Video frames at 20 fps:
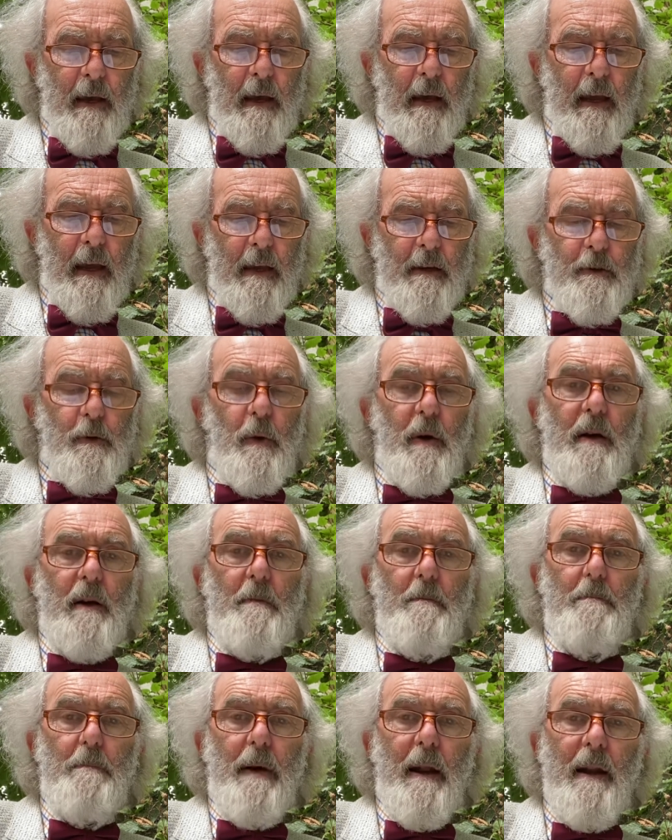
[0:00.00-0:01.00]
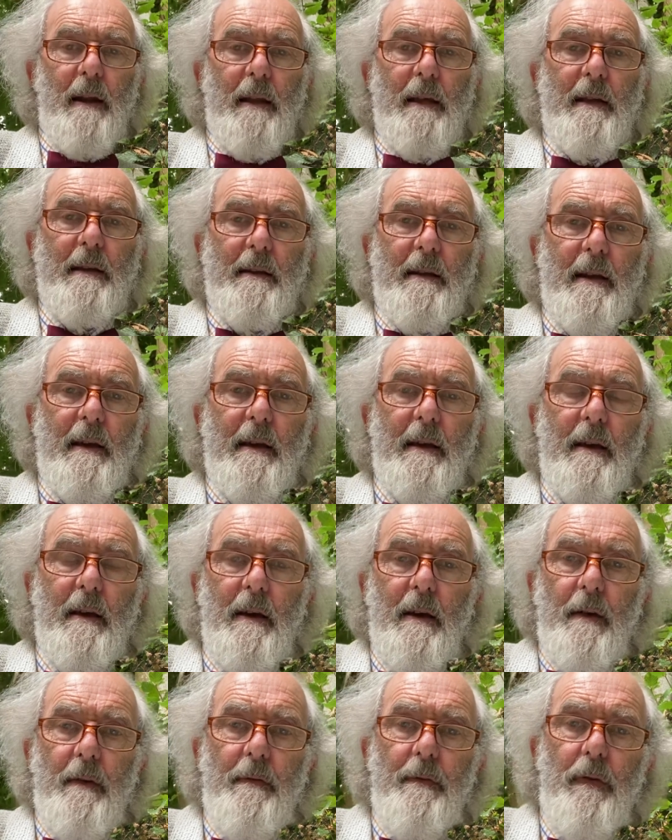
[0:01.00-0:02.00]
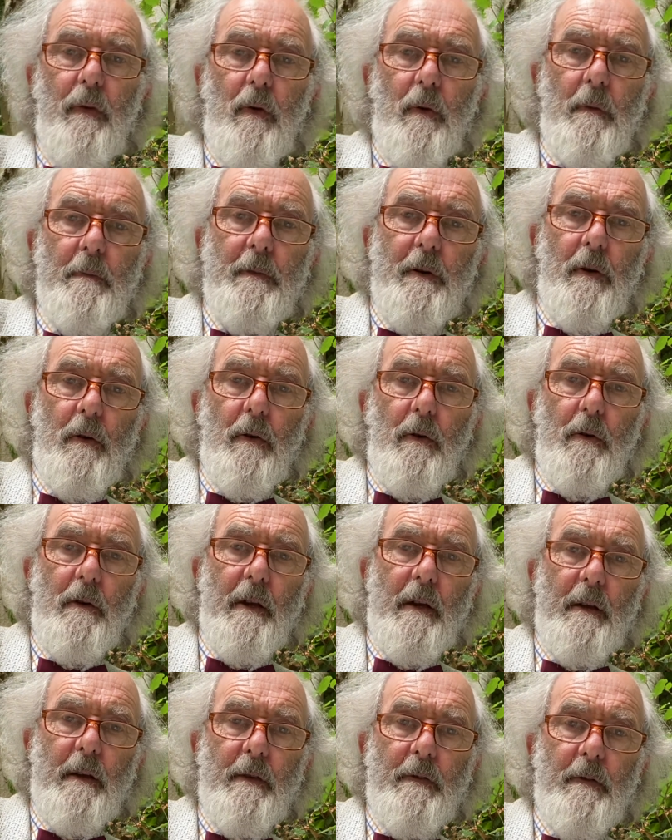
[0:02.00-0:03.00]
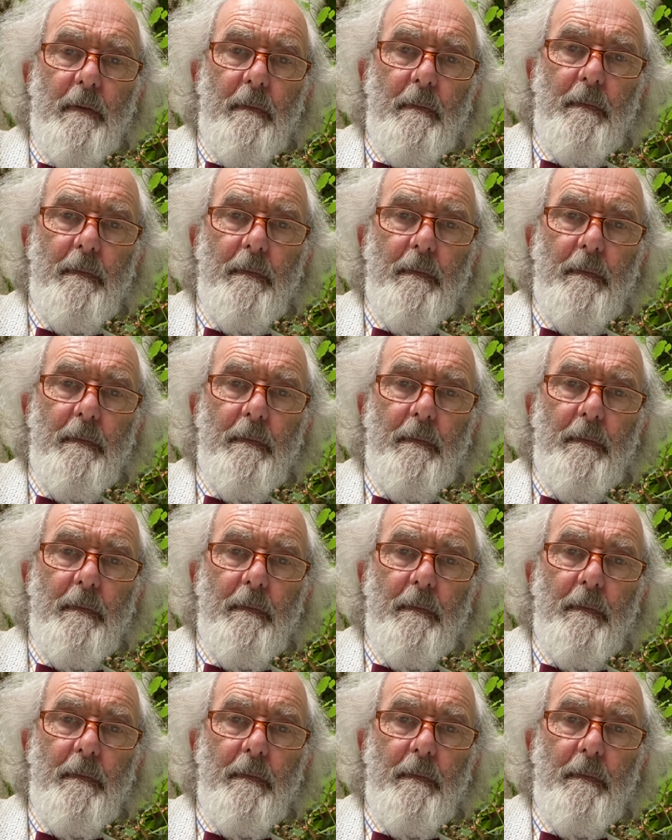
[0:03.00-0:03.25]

into a completely formed organism.